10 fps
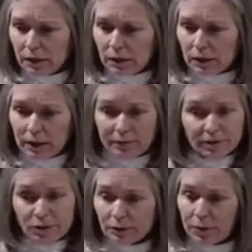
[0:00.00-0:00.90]
And
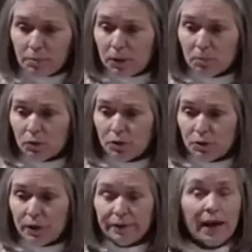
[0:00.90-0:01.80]
certainly people are
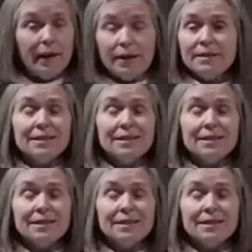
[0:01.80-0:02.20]
doing that. It's a